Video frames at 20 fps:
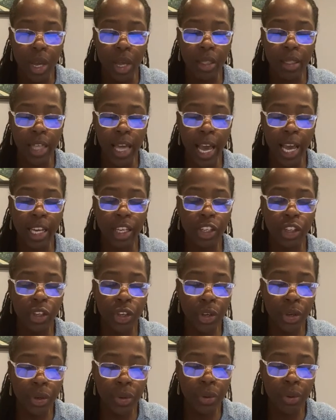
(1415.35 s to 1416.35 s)
that
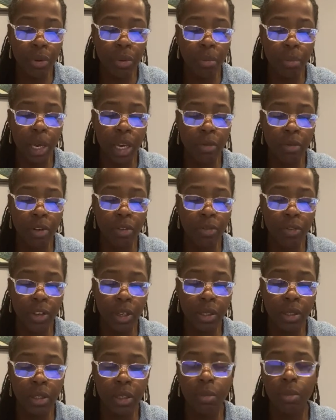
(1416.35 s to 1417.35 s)
you may
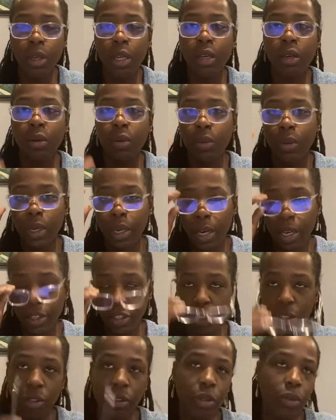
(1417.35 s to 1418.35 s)
reveal to me what I
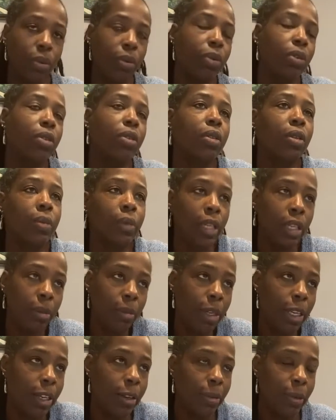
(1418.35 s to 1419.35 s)
should do. So wait a
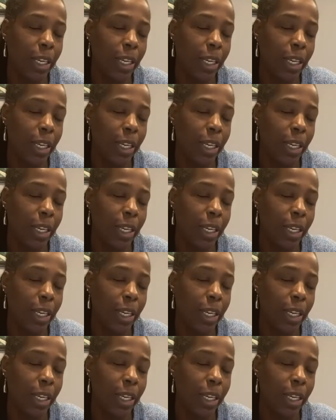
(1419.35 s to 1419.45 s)
minute.